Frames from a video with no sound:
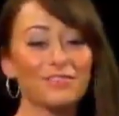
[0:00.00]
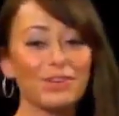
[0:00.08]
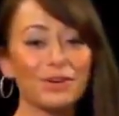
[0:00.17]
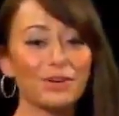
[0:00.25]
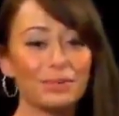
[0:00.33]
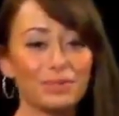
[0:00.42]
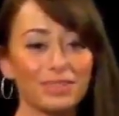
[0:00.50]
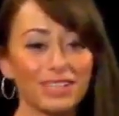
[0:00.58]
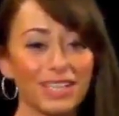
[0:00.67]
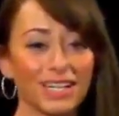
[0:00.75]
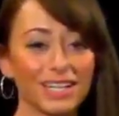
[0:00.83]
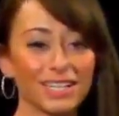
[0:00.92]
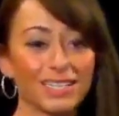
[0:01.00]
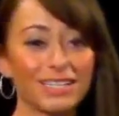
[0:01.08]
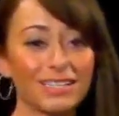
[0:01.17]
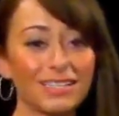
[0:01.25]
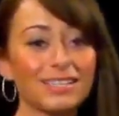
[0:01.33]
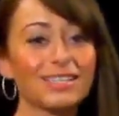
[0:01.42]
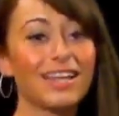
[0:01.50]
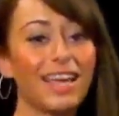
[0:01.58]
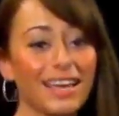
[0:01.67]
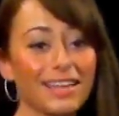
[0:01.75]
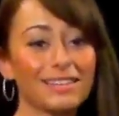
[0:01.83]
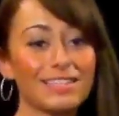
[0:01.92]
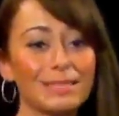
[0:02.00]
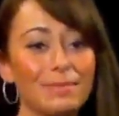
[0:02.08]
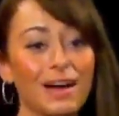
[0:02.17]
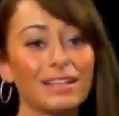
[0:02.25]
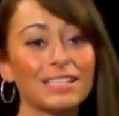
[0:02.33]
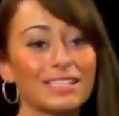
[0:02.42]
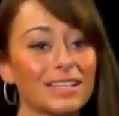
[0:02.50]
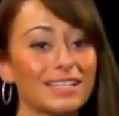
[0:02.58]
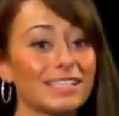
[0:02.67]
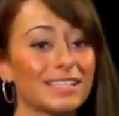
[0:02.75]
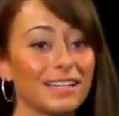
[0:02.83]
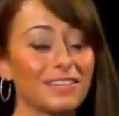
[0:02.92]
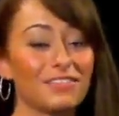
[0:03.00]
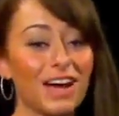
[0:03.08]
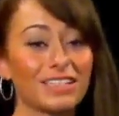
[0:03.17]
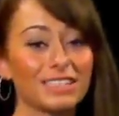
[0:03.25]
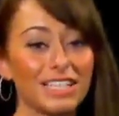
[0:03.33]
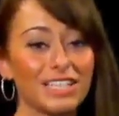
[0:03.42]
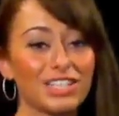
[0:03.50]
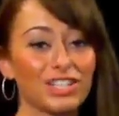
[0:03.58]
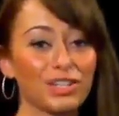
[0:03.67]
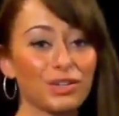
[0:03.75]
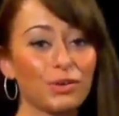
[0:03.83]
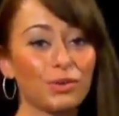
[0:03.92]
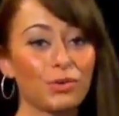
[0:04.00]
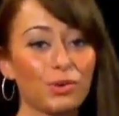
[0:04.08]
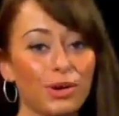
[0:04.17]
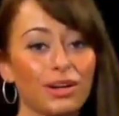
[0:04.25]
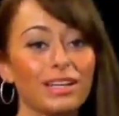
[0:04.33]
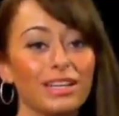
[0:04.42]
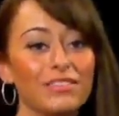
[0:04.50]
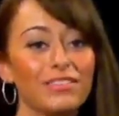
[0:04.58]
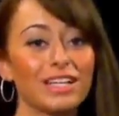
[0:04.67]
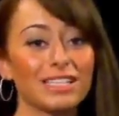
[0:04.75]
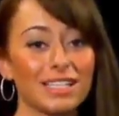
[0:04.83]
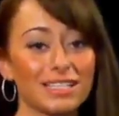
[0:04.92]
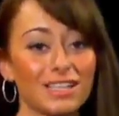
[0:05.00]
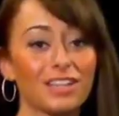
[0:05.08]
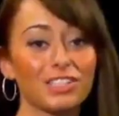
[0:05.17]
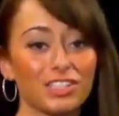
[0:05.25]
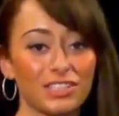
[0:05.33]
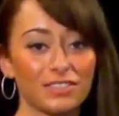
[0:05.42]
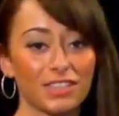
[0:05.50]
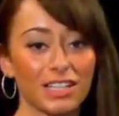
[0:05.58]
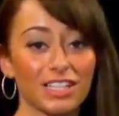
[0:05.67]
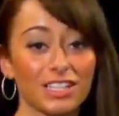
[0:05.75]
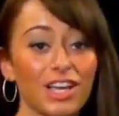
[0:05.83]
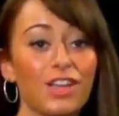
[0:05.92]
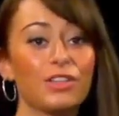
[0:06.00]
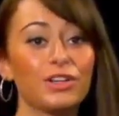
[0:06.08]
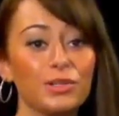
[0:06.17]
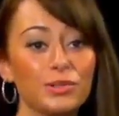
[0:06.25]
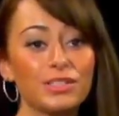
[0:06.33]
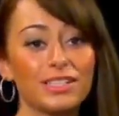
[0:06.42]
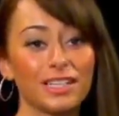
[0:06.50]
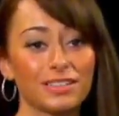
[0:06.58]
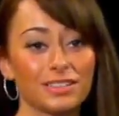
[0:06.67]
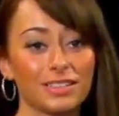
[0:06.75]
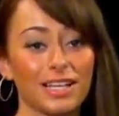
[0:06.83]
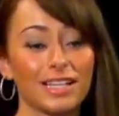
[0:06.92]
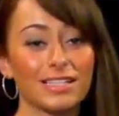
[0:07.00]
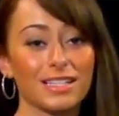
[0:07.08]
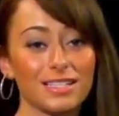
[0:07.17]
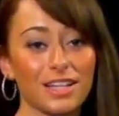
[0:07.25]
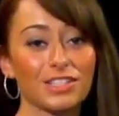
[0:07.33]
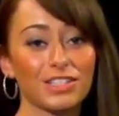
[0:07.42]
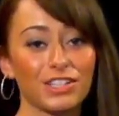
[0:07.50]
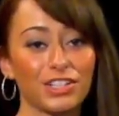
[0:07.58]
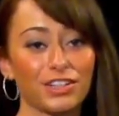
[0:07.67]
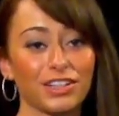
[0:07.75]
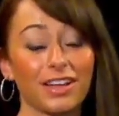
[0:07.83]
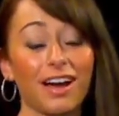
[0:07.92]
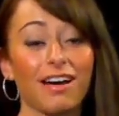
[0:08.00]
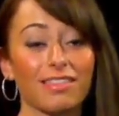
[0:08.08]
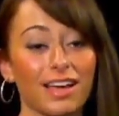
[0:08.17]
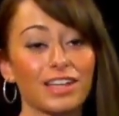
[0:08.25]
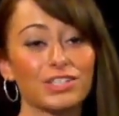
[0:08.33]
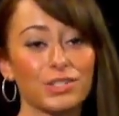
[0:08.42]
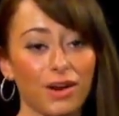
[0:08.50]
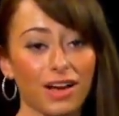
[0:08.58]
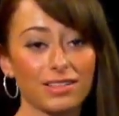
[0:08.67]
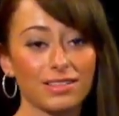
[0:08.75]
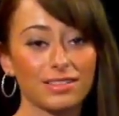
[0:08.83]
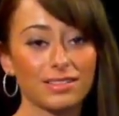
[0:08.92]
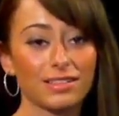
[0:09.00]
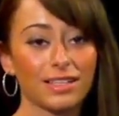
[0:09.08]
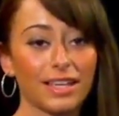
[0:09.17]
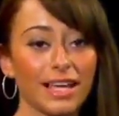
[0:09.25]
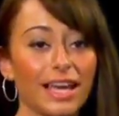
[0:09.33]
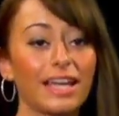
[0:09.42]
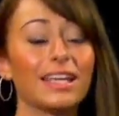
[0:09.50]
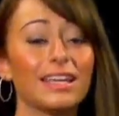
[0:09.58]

Fiola Balica. Today, the spotlight's on extended validation, or EV-SSL certificates, the new standard in SSL security and online trust. An